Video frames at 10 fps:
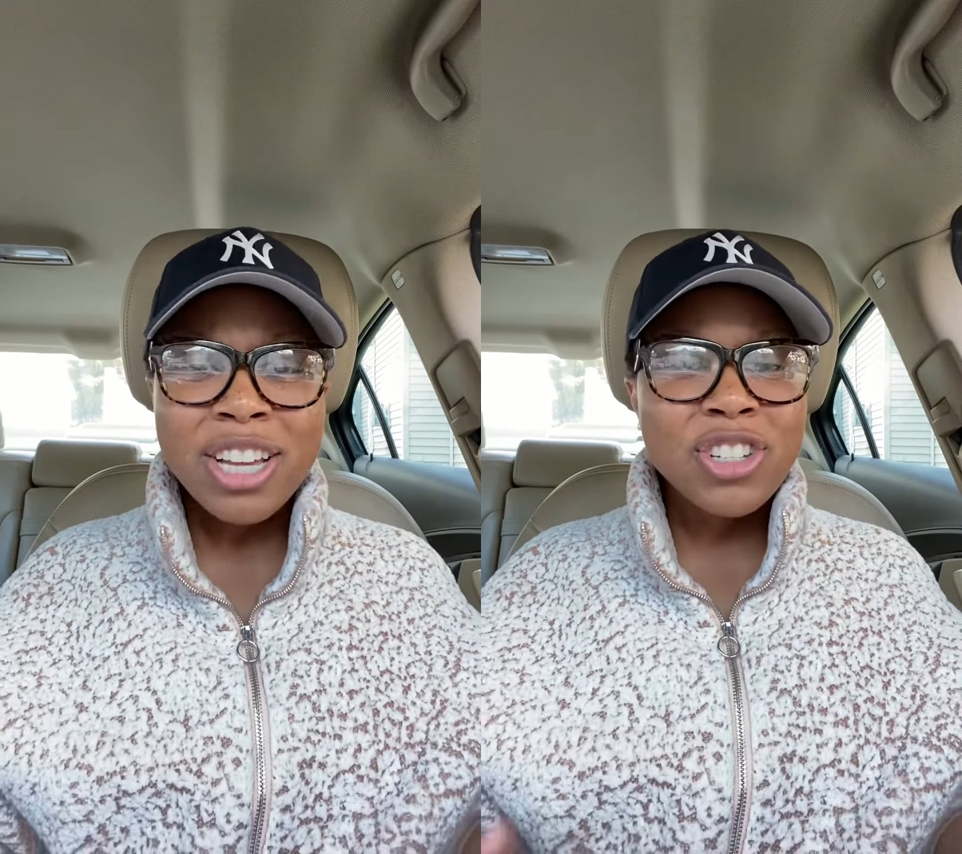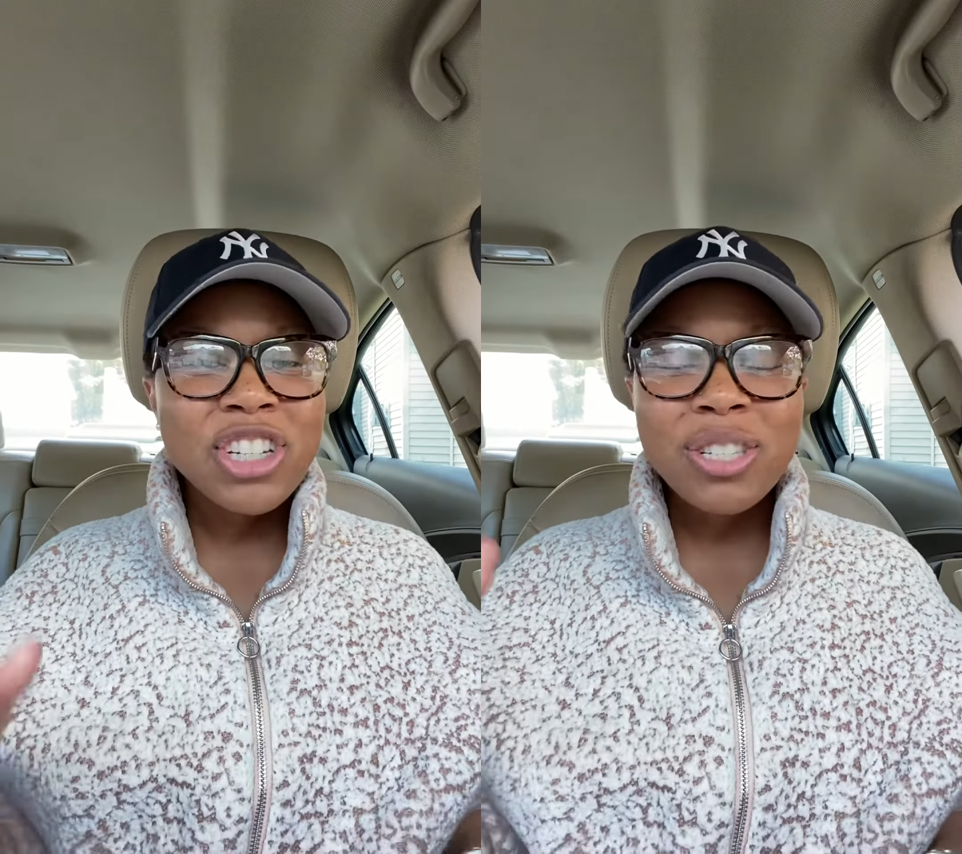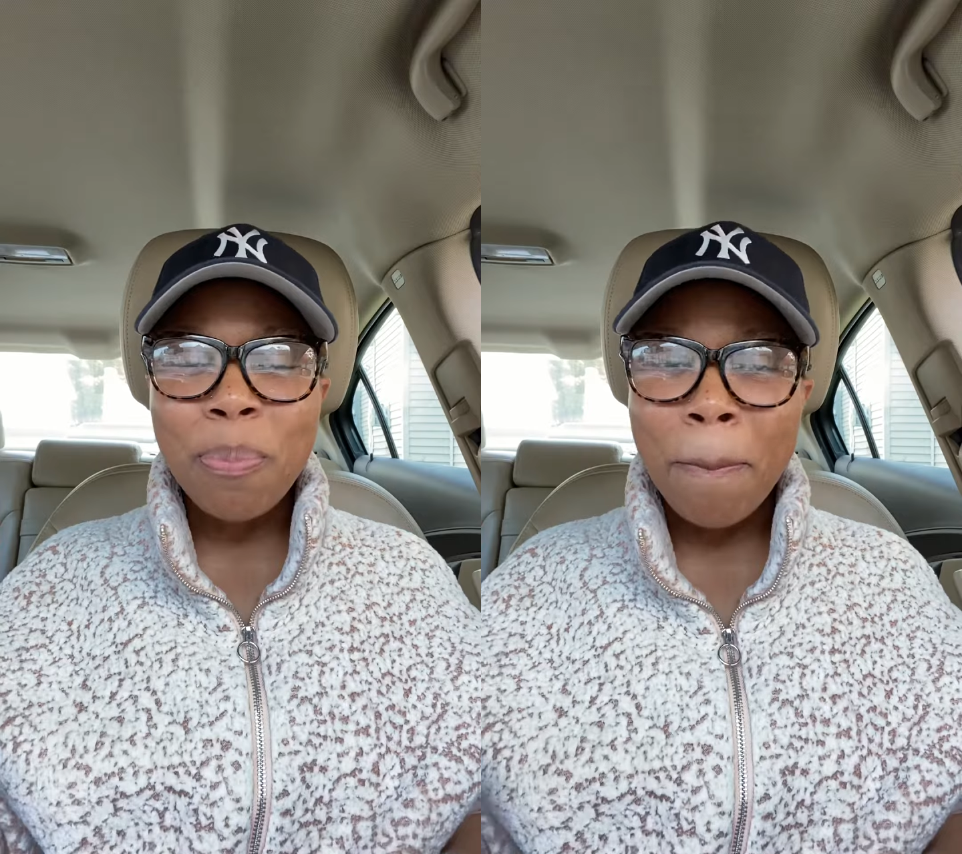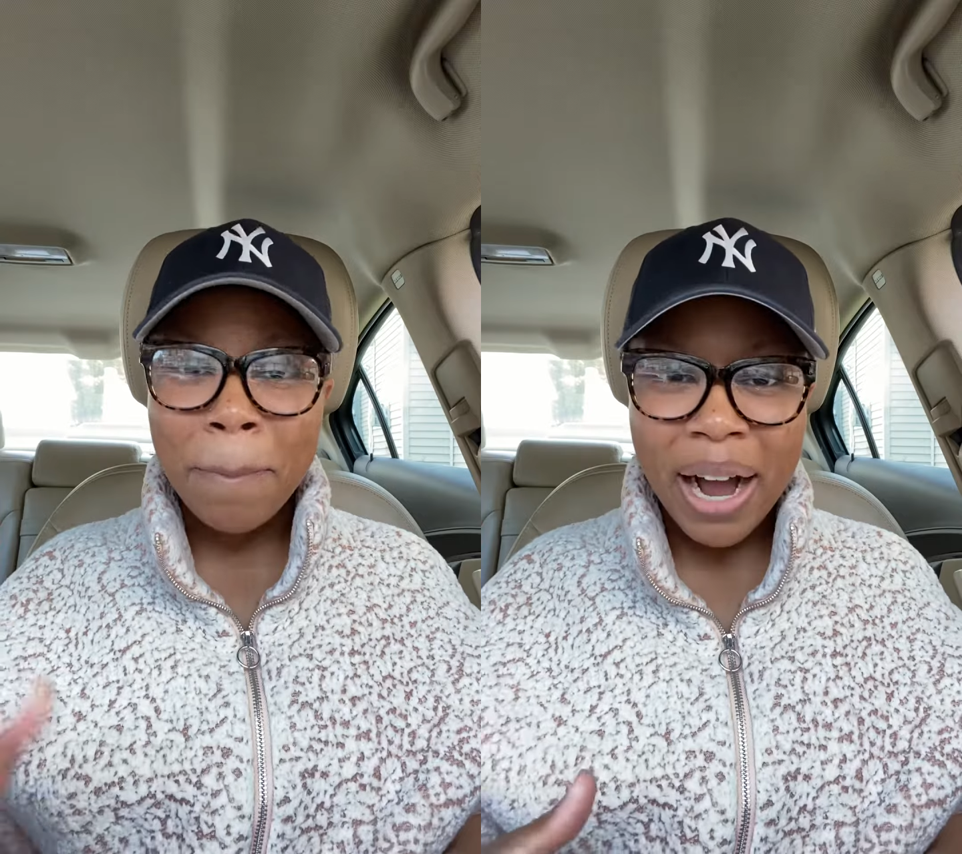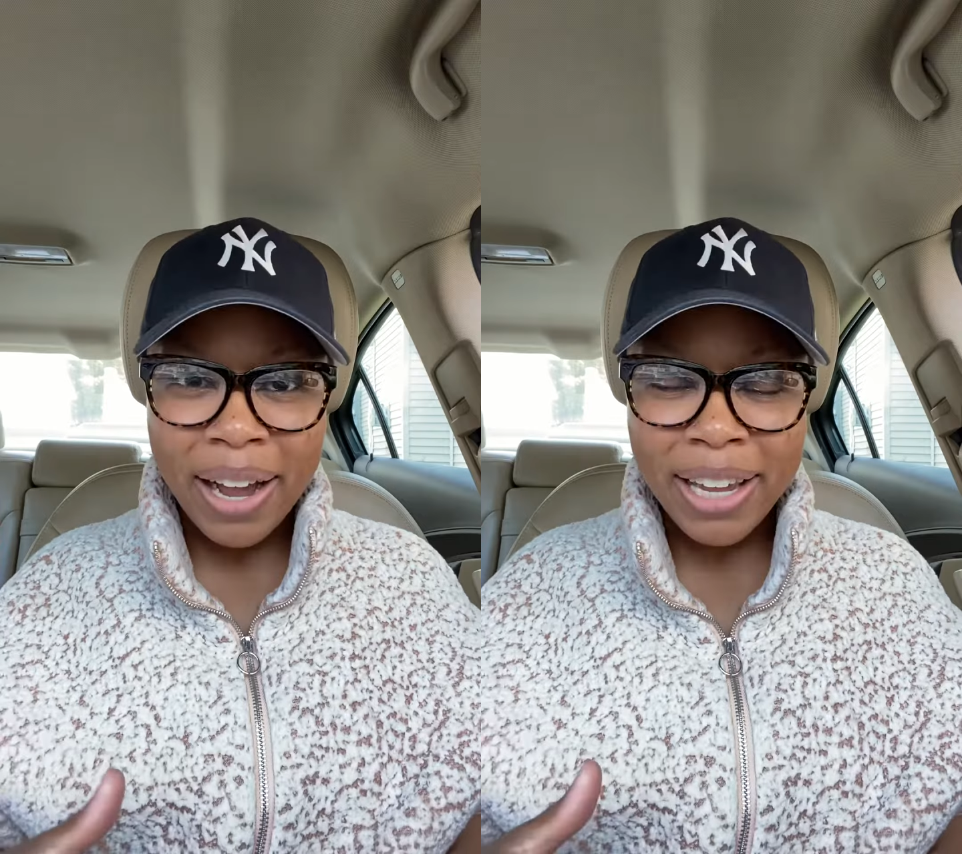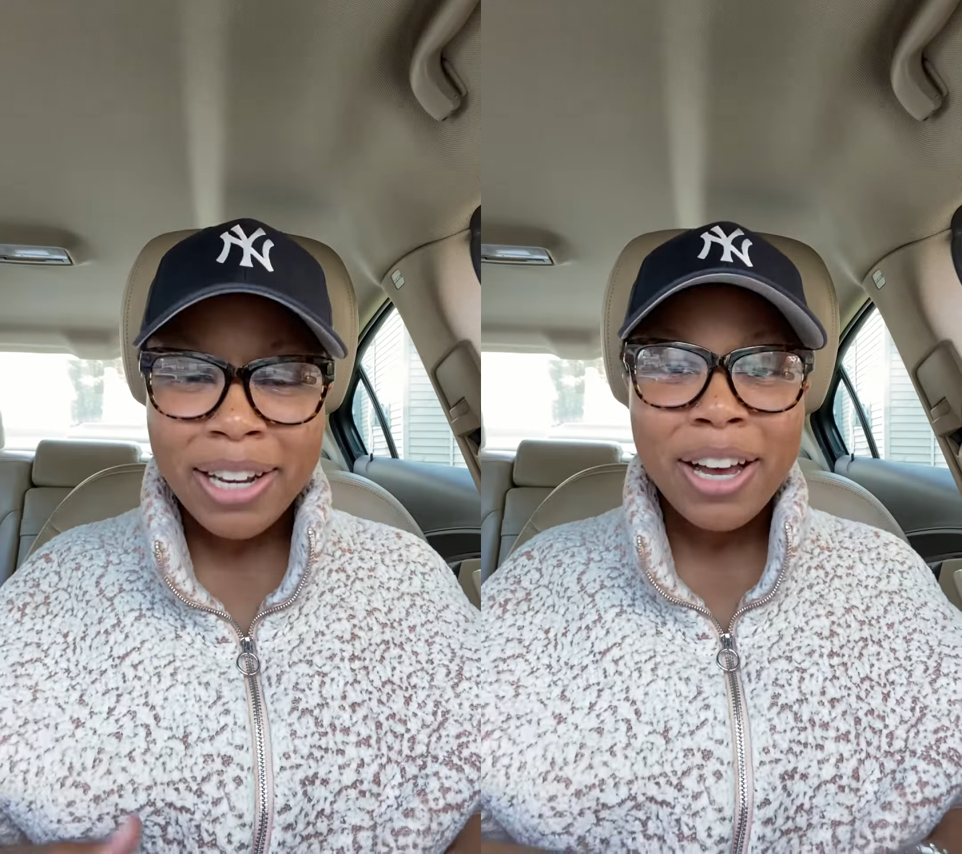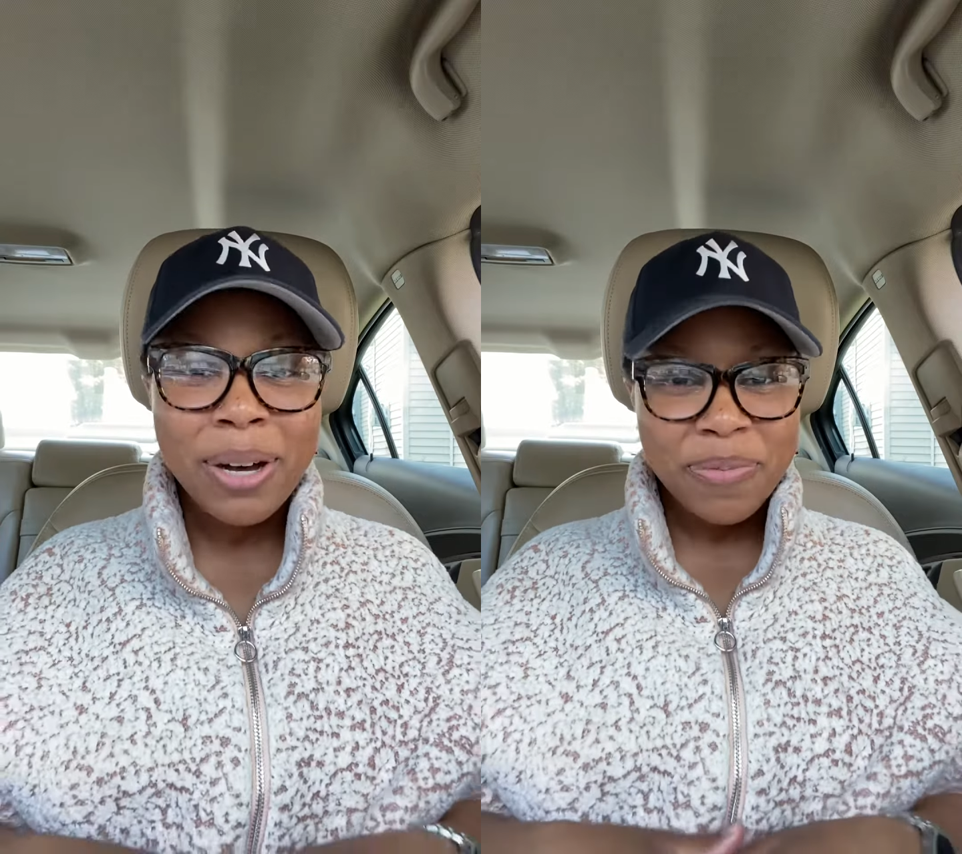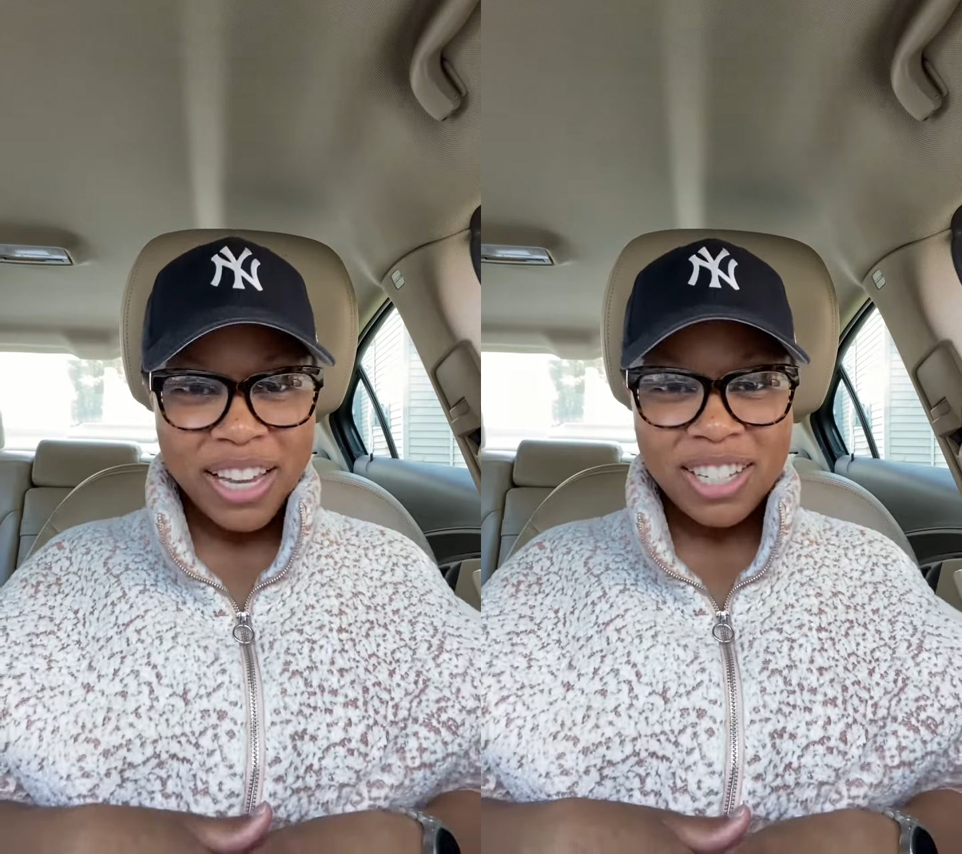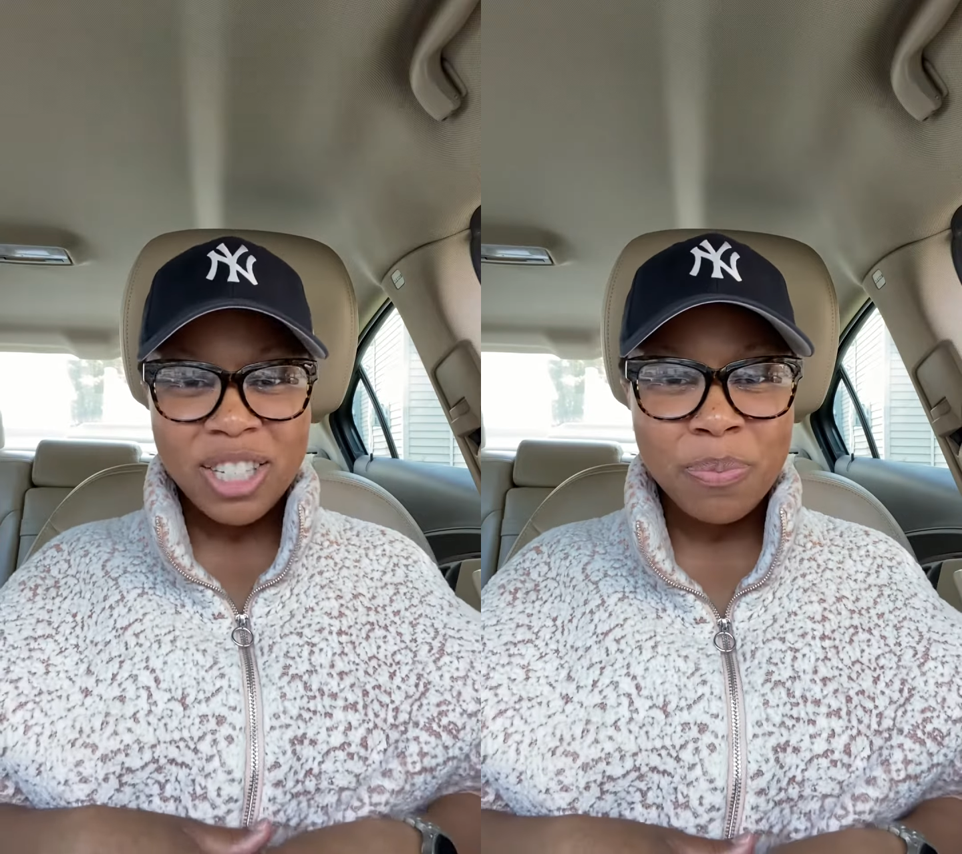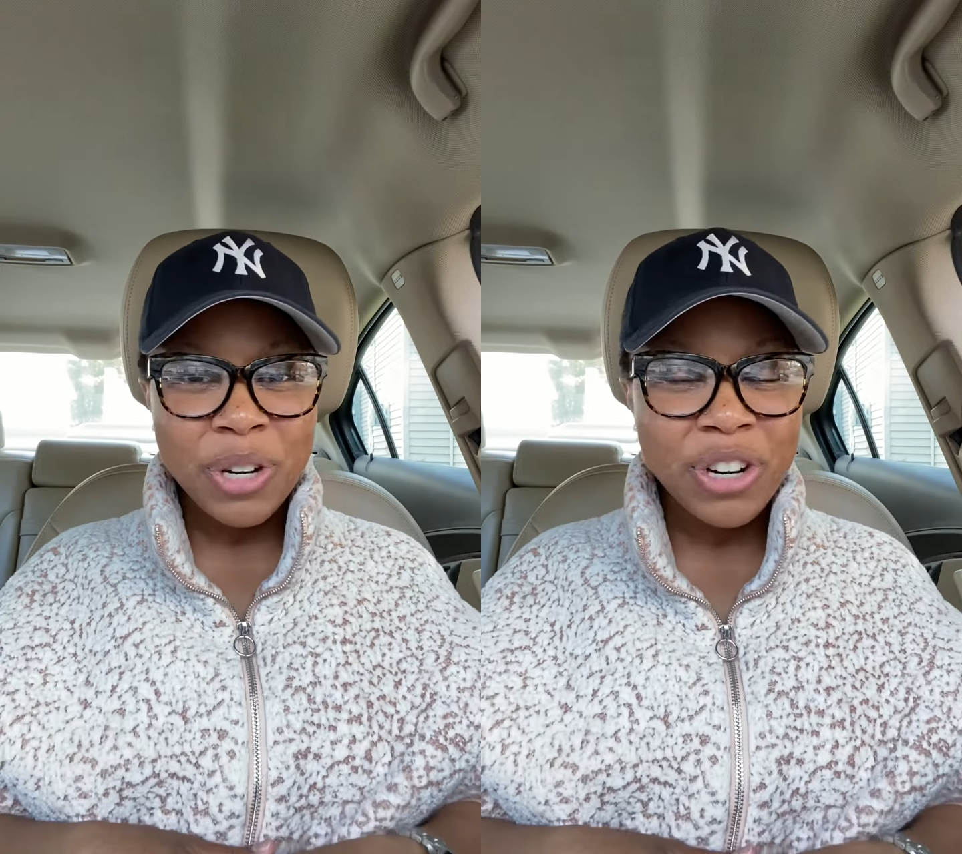Just bind up that
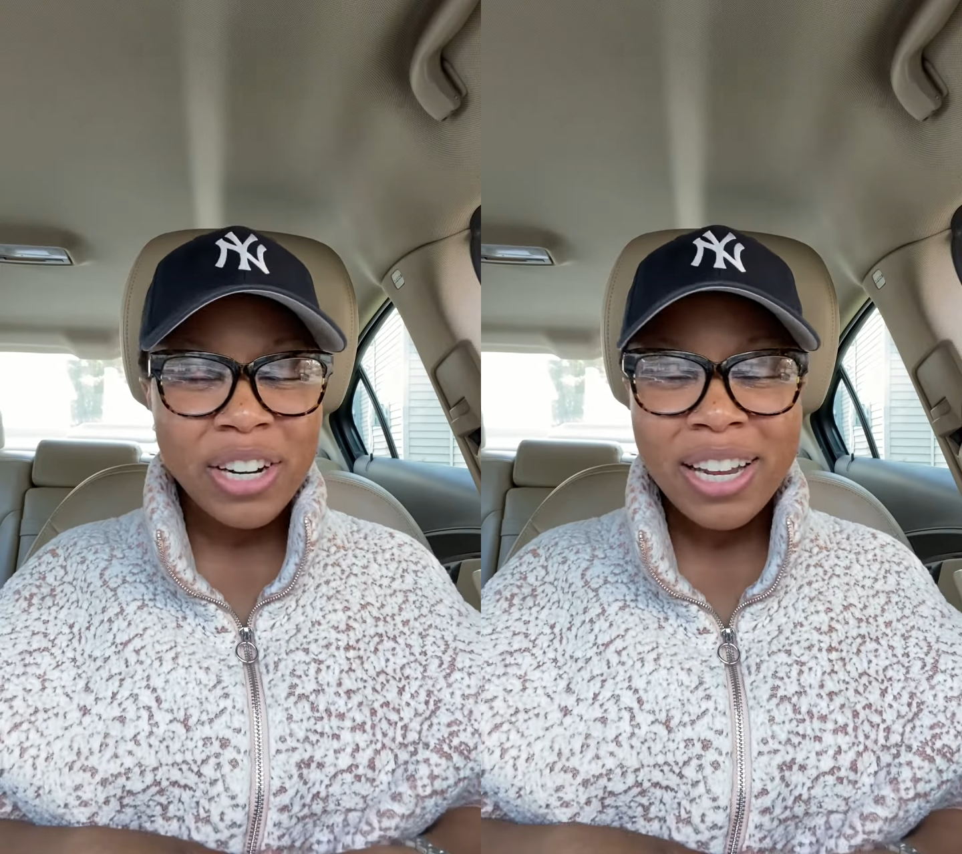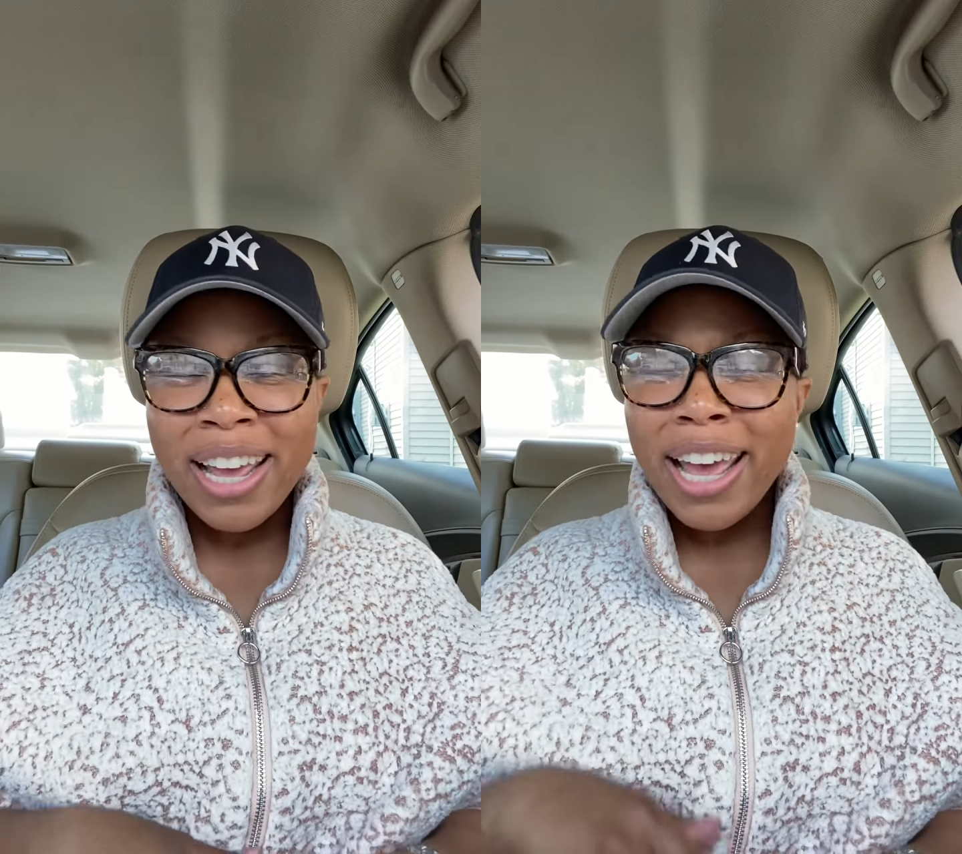spirit